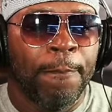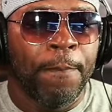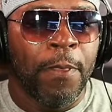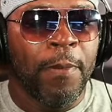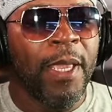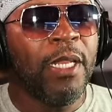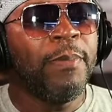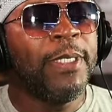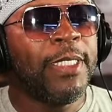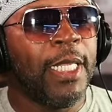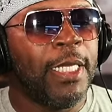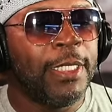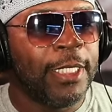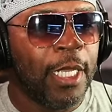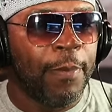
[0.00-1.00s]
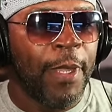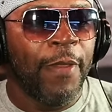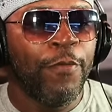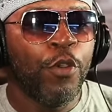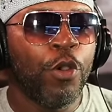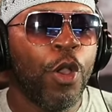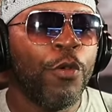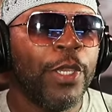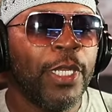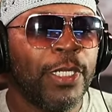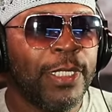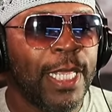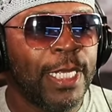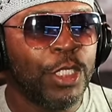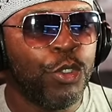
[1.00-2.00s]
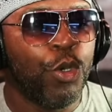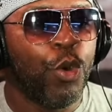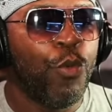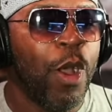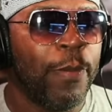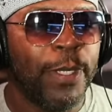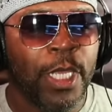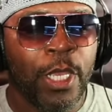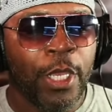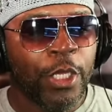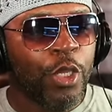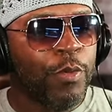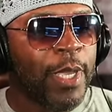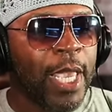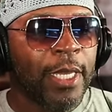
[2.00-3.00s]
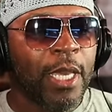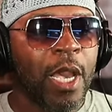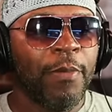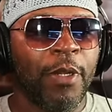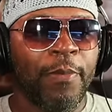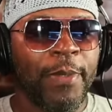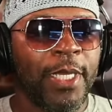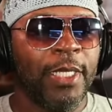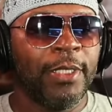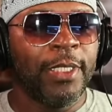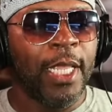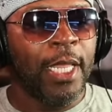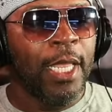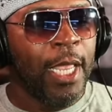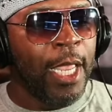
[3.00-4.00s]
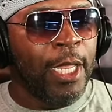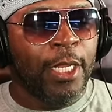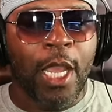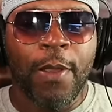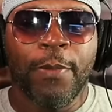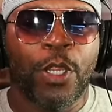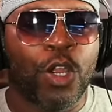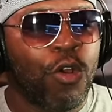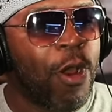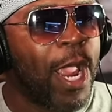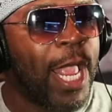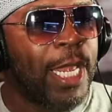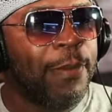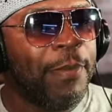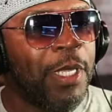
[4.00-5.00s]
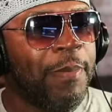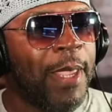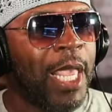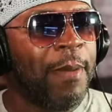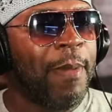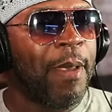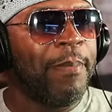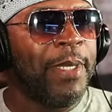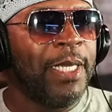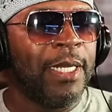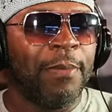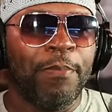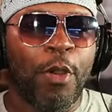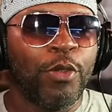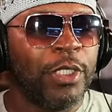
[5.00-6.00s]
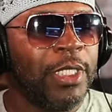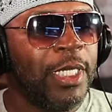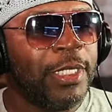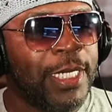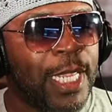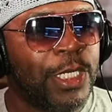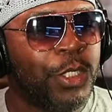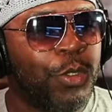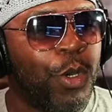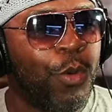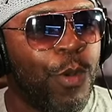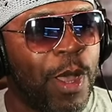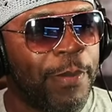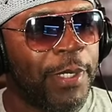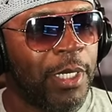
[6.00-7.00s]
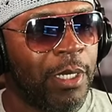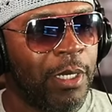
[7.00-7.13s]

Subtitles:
Man, let me tell you something. If you go get attached to a woman, you can't come to me and say, and come crying to me, man, about being emotionally attached to a woman.